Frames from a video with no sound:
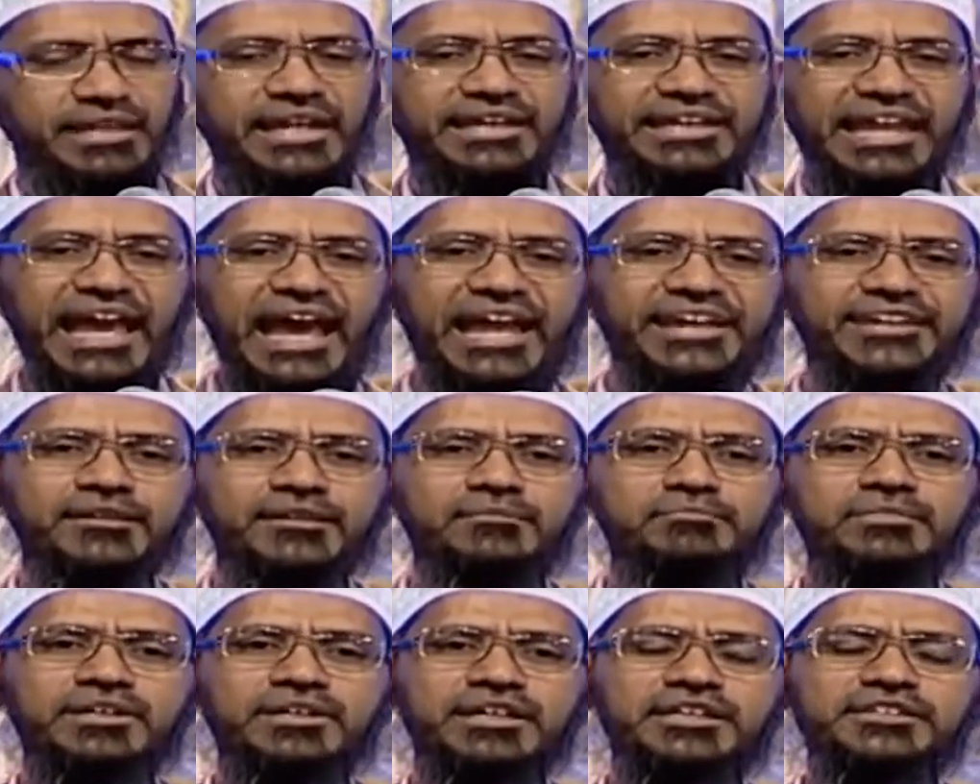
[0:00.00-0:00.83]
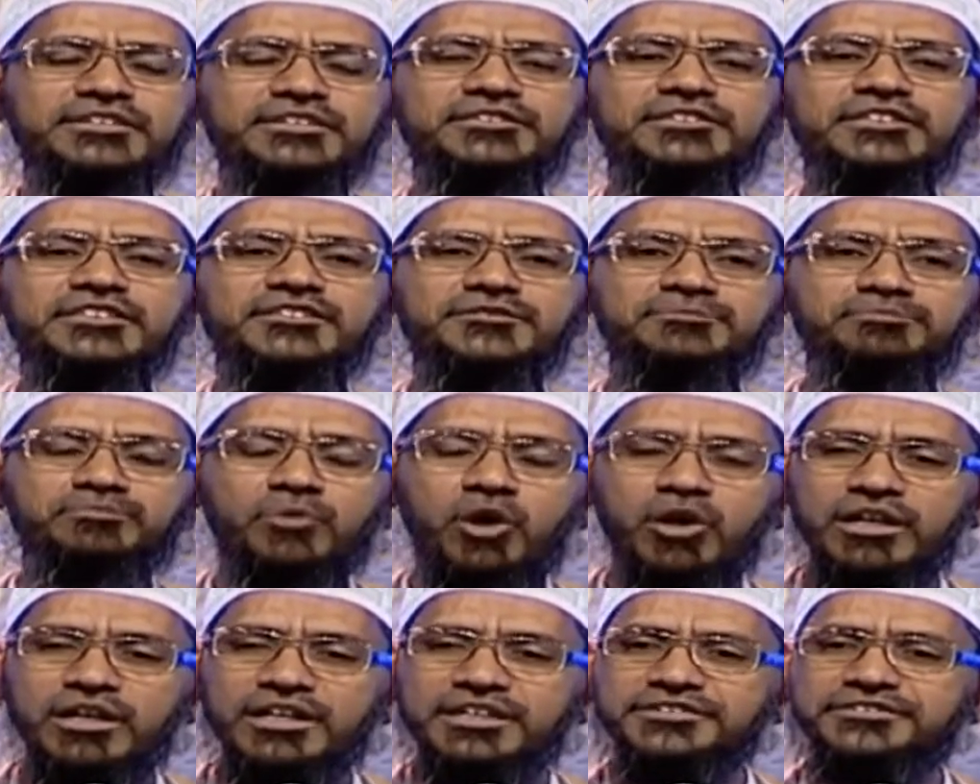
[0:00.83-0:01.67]
that atom is the
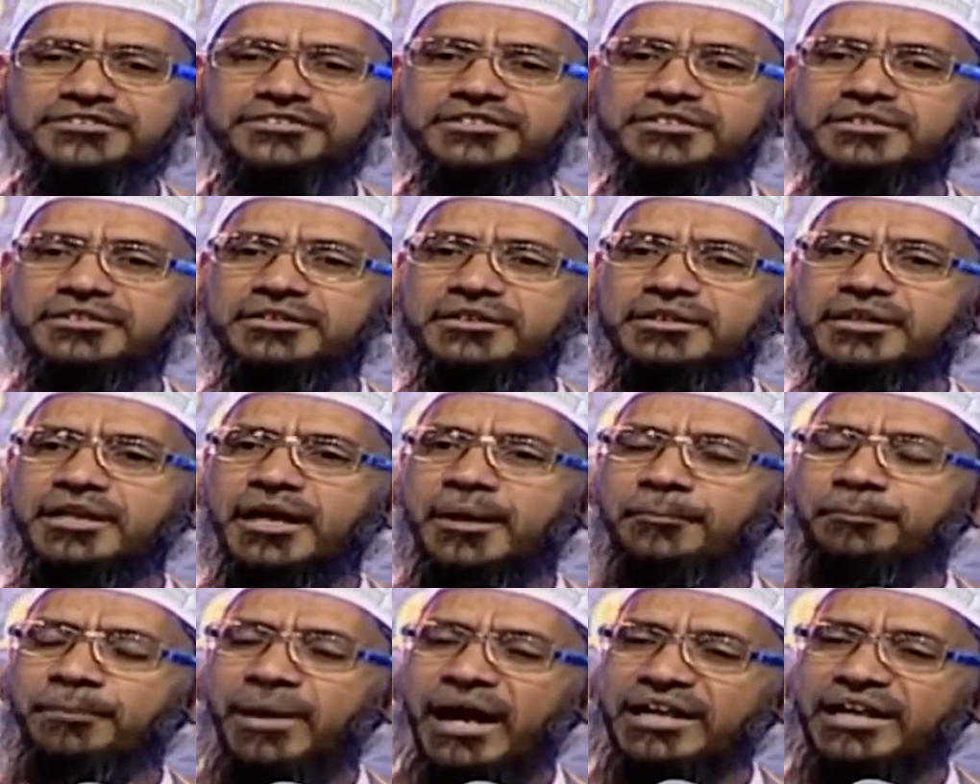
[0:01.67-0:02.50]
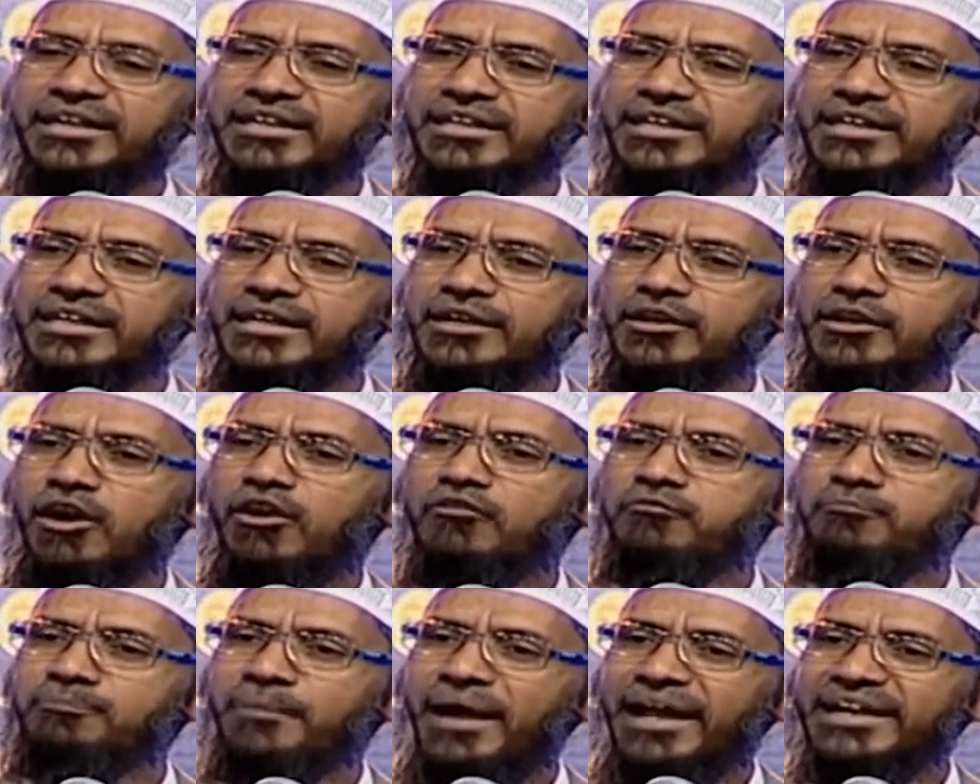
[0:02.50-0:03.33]
smallest particle
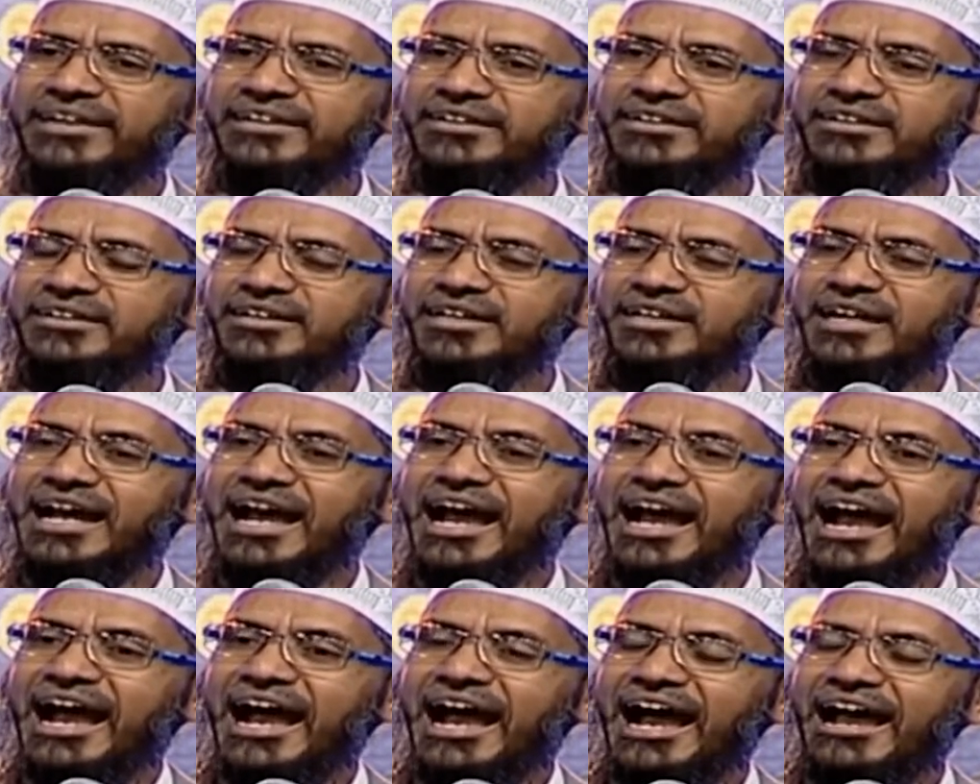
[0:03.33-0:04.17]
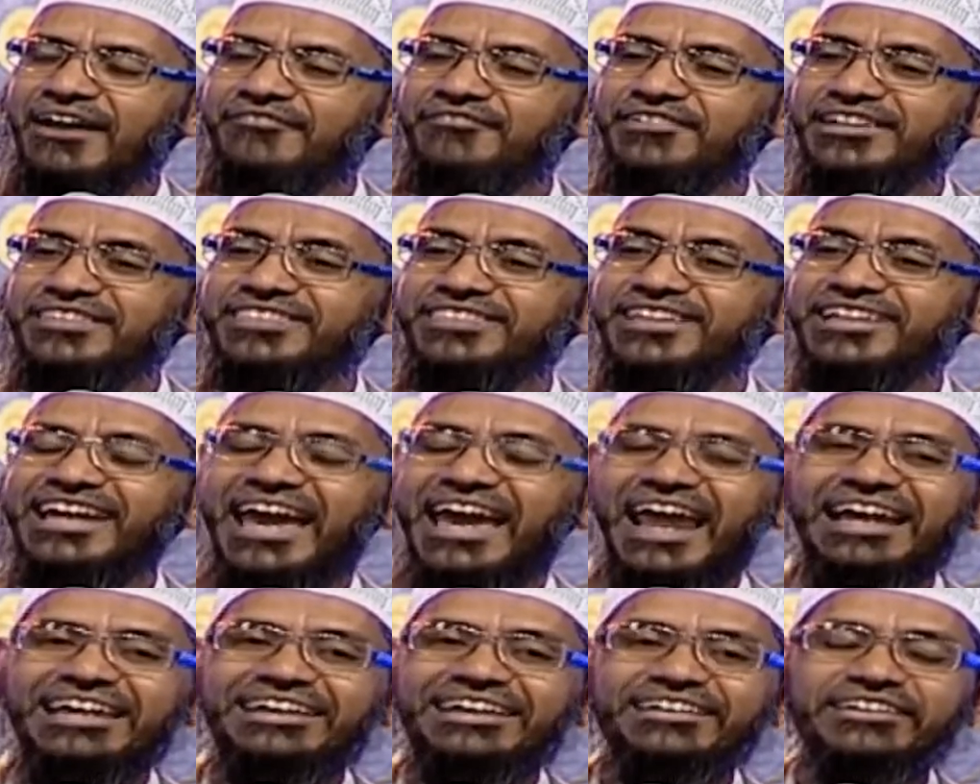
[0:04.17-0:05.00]
of matter having the
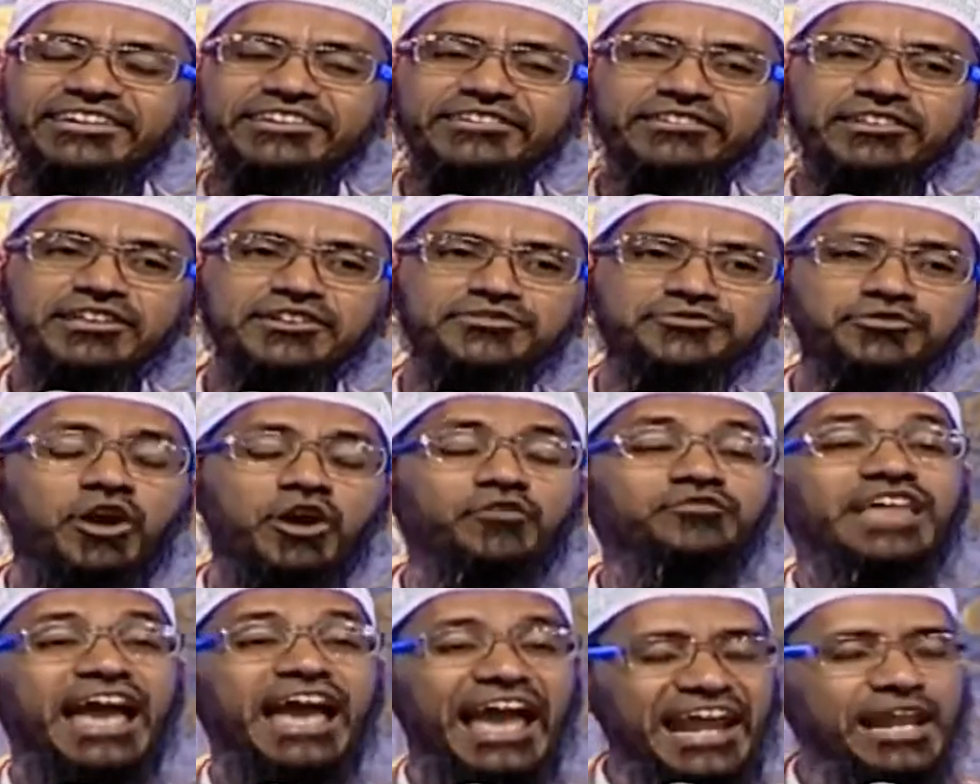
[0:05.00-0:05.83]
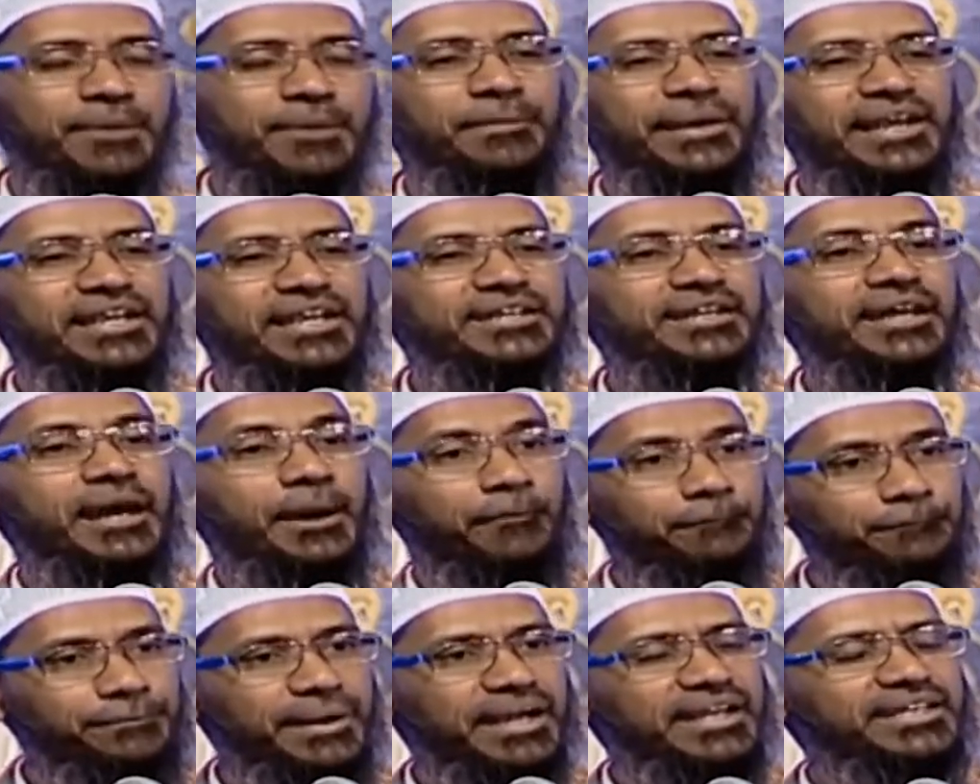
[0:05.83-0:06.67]
characteristics of the element,
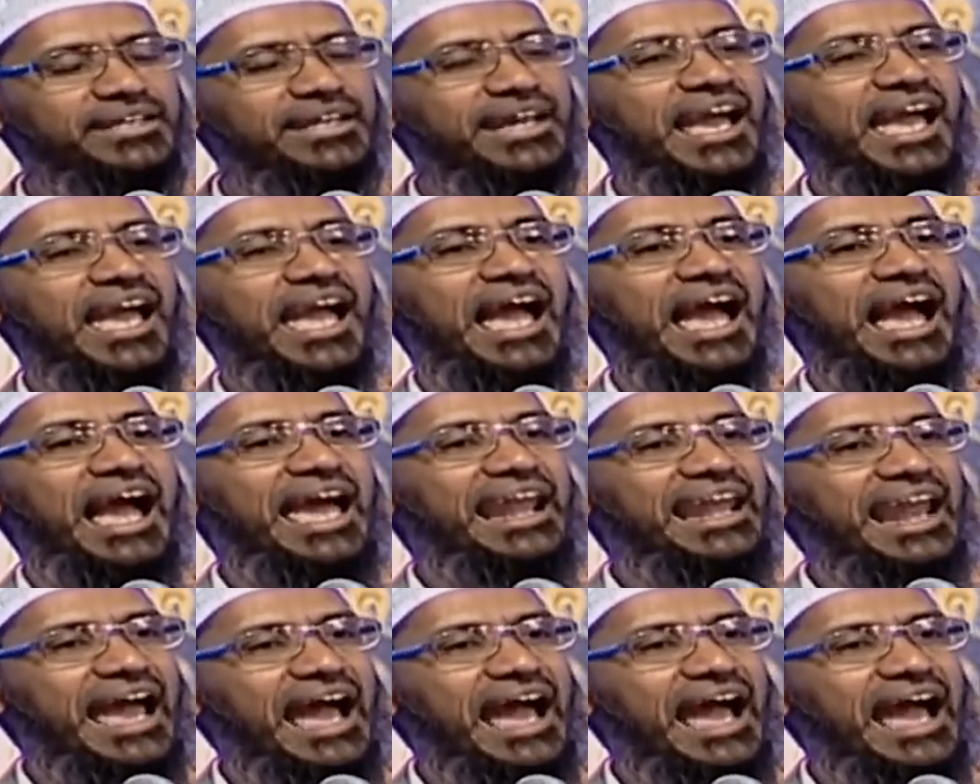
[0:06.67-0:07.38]
but an